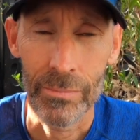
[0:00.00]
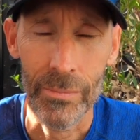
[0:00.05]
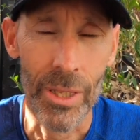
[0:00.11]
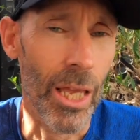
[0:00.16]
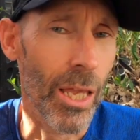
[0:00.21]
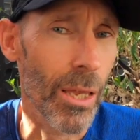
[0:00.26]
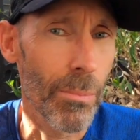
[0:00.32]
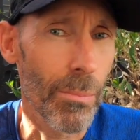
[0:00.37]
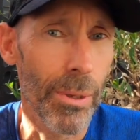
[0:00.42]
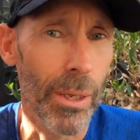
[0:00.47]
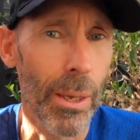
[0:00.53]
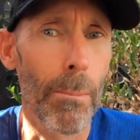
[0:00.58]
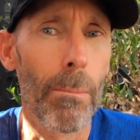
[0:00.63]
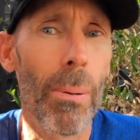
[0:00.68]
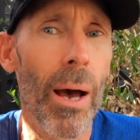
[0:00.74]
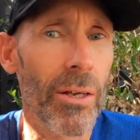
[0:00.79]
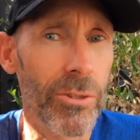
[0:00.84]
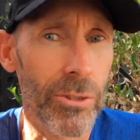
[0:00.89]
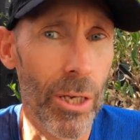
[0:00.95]
They can be a
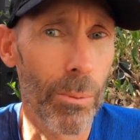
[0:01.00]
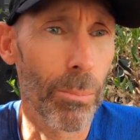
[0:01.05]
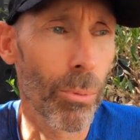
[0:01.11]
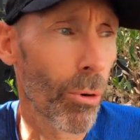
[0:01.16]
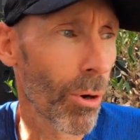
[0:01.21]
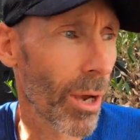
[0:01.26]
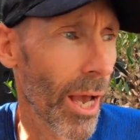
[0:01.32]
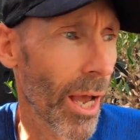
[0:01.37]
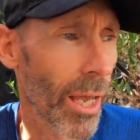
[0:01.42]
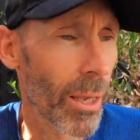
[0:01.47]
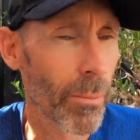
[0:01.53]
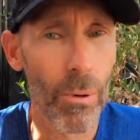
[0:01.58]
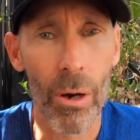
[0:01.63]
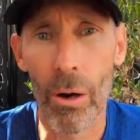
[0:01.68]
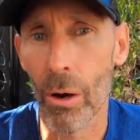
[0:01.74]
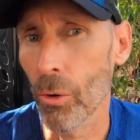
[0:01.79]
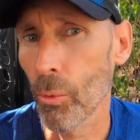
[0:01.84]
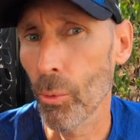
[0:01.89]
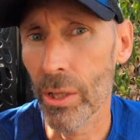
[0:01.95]
basketball game
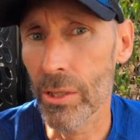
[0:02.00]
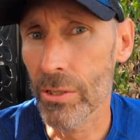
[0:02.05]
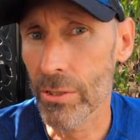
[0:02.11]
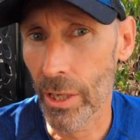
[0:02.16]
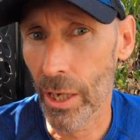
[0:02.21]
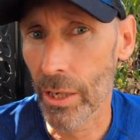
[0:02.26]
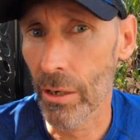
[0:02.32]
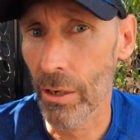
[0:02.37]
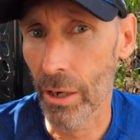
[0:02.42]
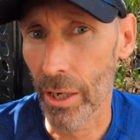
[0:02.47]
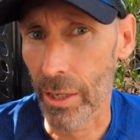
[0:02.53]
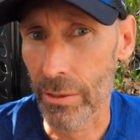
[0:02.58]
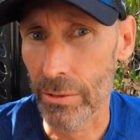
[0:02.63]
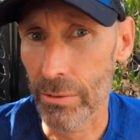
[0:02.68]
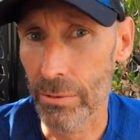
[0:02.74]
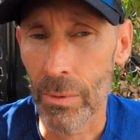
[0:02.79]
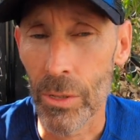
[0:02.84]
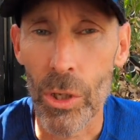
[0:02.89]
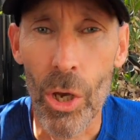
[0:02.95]
on Wednesday
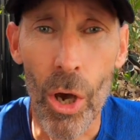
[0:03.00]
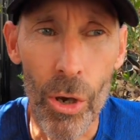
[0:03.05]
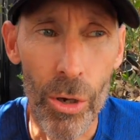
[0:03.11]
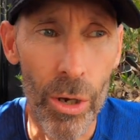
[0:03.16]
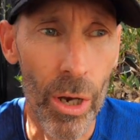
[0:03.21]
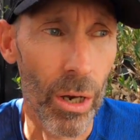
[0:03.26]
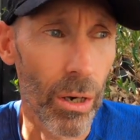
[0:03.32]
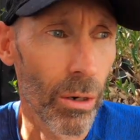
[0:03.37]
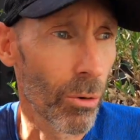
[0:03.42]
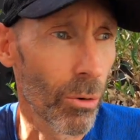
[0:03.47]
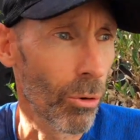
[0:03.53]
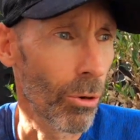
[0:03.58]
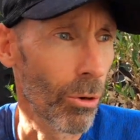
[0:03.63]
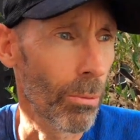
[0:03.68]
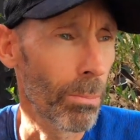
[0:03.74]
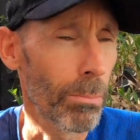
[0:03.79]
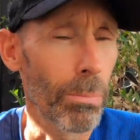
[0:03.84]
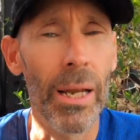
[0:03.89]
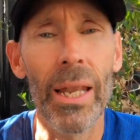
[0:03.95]
nights, yoga
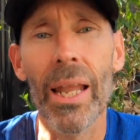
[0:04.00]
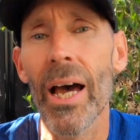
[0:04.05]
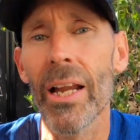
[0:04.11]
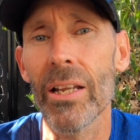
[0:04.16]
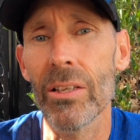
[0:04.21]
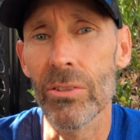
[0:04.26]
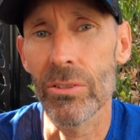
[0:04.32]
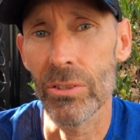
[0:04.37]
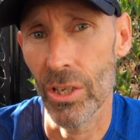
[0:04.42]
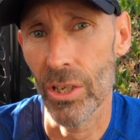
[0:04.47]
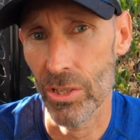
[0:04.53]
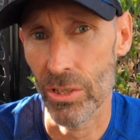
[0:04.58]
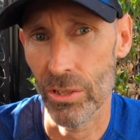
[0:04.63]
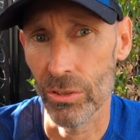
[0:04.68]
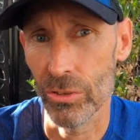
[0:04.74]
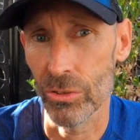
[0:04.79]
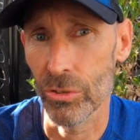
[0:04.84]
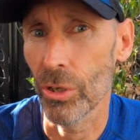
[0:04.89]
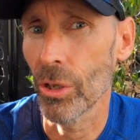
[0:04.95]
or Pilates
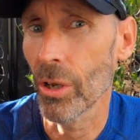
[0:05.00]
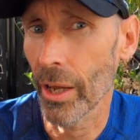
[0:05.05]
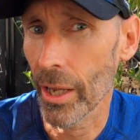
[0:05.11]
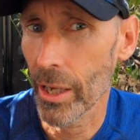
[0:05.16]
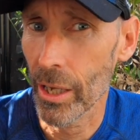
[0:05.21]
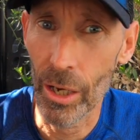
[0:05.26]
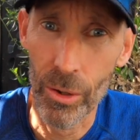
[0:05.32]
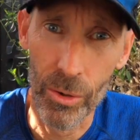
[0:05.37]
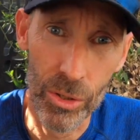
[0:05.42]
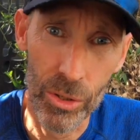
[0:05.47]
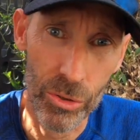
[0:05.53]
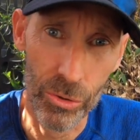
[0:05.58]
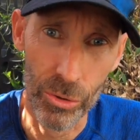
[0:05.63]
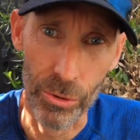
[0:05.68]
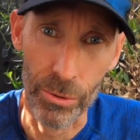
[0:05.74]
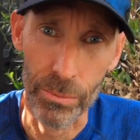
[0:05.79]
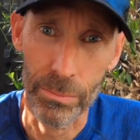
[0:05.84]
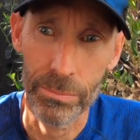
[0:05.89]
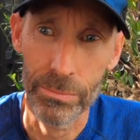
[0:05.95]
sessions you like going
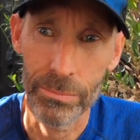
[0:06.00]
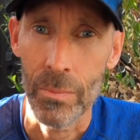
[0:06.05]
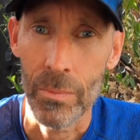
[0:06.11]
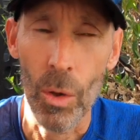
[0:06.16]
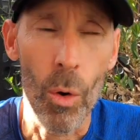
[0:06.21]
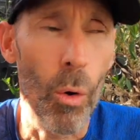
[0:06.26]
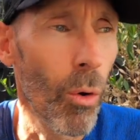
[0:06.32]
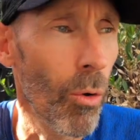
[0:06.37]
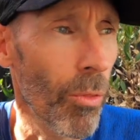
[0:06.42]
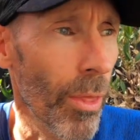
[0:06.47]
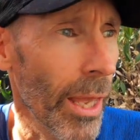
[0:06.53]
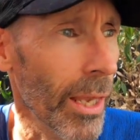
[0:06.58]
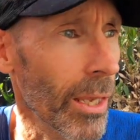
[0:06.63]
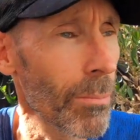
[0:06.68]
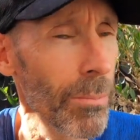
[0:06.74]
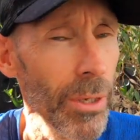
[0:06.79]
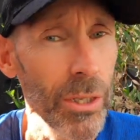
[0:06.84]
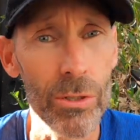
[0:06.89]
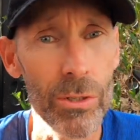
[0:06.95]
to. Or they
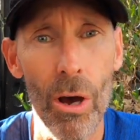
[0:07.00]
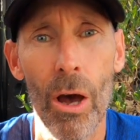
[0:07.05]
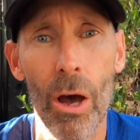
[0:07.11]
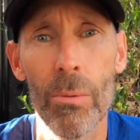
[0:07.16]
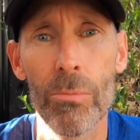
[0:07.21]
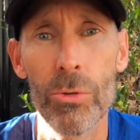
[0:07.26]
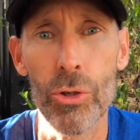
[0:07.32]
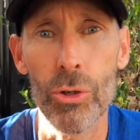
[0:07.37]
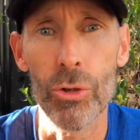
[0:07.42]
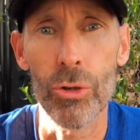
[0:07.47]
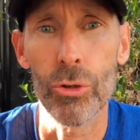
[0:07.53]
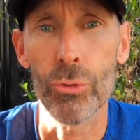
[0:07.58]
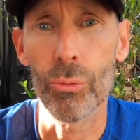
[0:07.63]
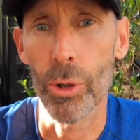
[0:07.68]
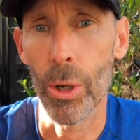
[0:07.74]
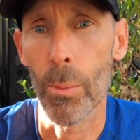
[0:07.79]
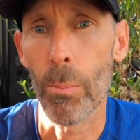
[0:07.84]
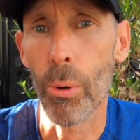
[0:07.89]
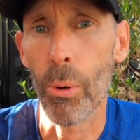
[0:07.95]
can be times you just
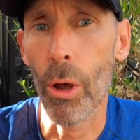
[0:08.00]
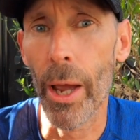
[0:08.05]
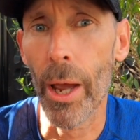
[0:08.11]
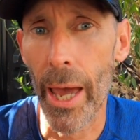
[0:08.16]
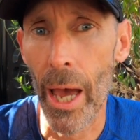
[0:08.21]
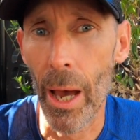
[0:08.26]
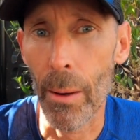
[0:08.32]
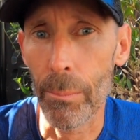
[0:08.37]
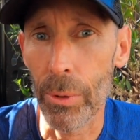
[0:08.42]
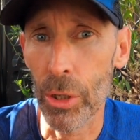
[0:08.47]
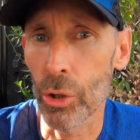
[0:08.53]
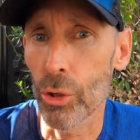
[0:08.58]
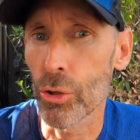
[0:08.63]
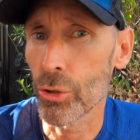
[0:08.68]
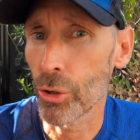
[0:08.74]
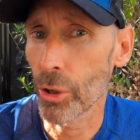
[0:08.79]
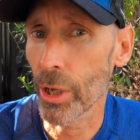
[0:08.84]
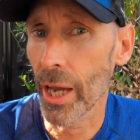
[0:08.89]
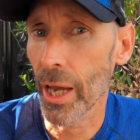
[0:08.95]
want to block out
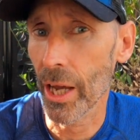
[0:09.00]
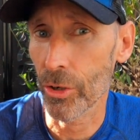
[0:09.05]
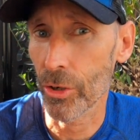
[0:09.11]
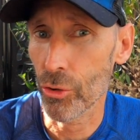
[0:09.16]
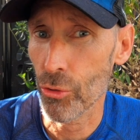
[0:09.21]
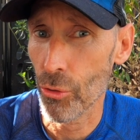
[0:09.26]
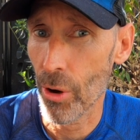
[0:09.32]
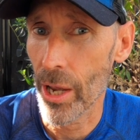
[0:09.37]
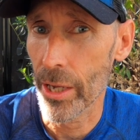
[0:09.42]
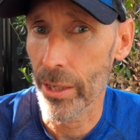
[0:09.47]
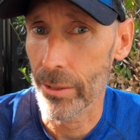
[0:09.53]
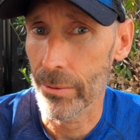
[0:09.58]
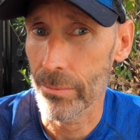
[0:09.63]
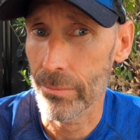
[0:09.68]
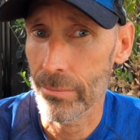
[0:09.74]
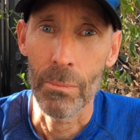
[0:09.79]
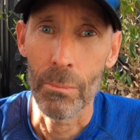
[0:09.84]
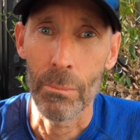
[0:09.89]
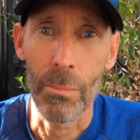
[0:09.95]
because you can't train.
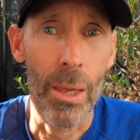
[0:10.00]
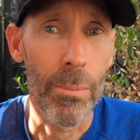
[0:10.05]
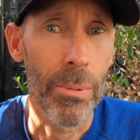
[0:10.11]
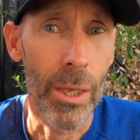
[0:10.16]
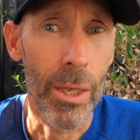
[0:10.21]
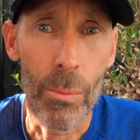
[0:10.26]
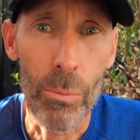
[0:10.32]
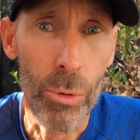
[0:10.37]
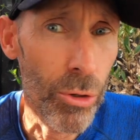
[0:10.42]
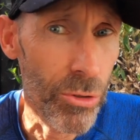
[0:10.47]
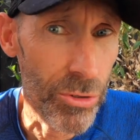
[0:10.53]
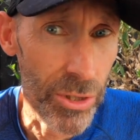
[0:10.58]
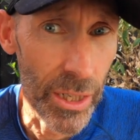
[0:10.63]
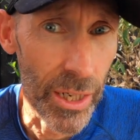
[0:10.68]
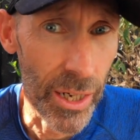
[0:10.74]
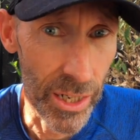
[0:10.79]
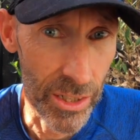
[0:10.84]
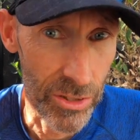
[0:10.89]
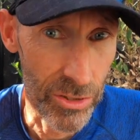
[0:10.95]
Maybe a
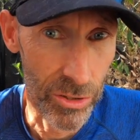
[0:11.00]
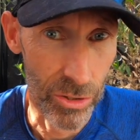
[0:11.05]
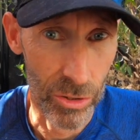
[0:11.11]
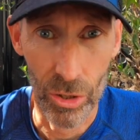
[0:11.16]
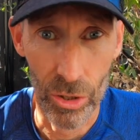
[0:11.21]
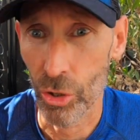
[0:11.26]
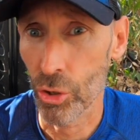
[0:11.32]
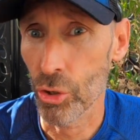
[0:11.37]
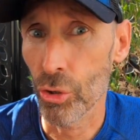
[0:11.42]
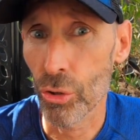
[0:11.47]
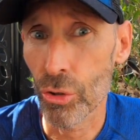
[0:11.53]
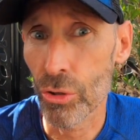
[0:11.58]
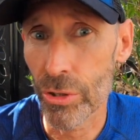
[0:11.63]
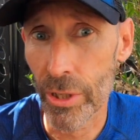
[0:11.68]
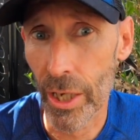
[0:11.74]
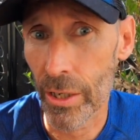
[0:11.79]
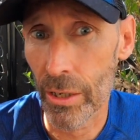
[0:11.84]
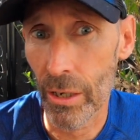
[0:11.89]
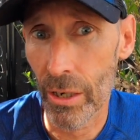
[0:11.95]
music lesson on
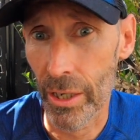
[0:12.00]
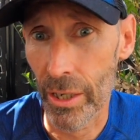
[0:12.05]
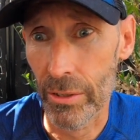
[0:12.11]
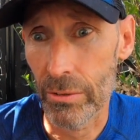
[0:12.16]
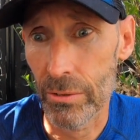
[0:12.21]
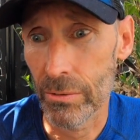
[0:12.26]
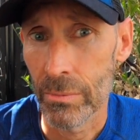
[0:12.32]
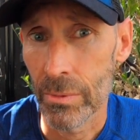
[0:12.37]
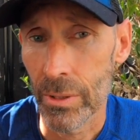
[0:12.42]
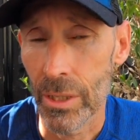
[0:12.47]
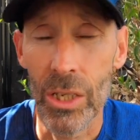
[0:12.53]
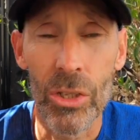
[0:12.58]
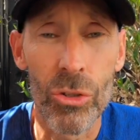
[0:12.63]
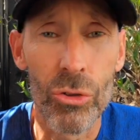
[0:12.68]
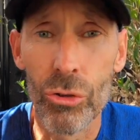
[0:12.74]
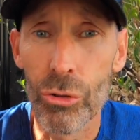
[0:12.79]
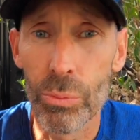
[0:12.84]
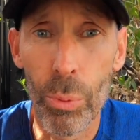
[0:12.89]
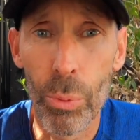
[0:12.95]
Tuesday nights,
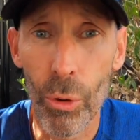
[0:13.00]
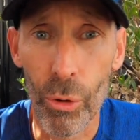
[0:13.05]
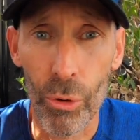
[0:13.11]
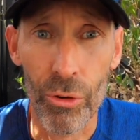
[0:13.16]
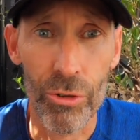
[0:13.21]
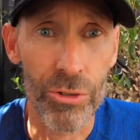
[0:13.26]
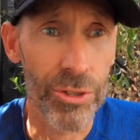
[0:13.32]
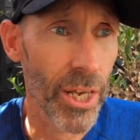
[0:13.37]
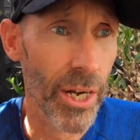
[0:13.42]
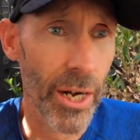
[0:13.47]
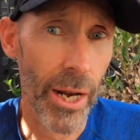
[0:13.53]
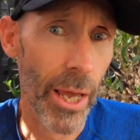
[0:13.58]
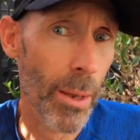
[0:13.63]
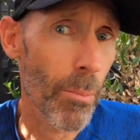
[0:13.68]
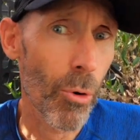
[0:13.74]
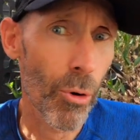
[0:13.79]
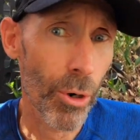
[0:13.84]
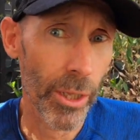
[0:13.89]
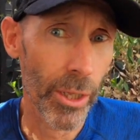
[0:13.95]
kids sport Saturday
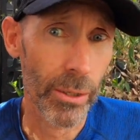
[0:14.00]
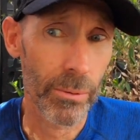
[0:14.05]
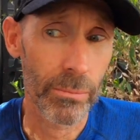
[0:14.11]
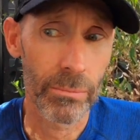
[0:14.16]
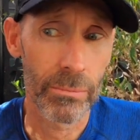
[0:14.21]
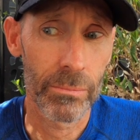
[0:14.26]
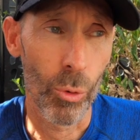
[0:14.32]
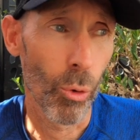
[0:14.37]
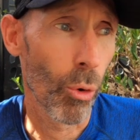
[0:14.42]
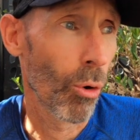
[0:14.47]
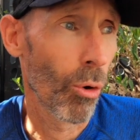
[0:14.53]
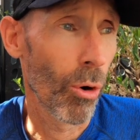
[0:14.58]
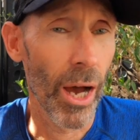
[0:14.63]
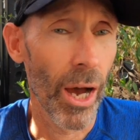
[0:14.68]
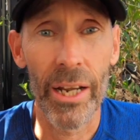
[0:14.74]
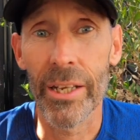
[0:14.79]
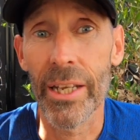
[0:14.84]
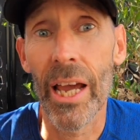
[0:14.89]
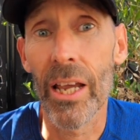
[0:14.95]
morning, or
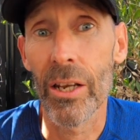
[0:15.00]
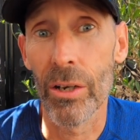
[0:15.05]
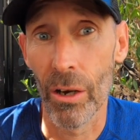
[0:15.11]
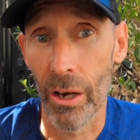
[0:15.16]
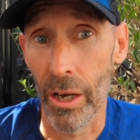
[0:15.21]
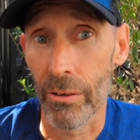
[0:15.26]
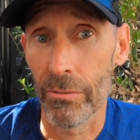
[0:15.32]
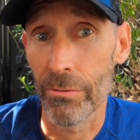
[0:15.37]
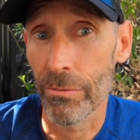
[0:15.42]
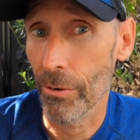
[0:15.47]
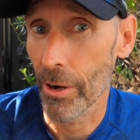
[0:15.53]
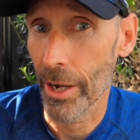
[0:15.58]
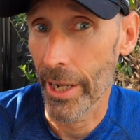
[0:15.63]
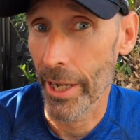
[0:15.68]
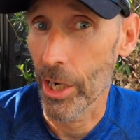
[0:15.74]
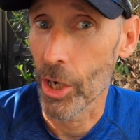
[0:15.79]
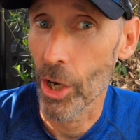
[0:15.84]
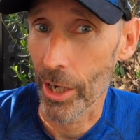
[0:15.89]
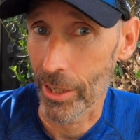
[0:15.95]
a date night
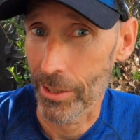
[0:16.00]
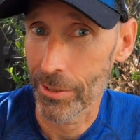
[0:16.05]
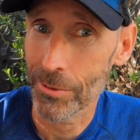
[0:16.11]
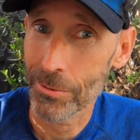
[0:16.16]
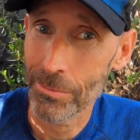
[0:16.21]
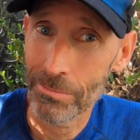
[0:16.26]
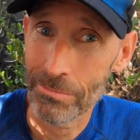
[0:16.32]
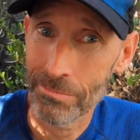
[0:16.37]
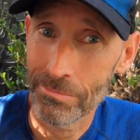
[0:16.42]
Friday nights.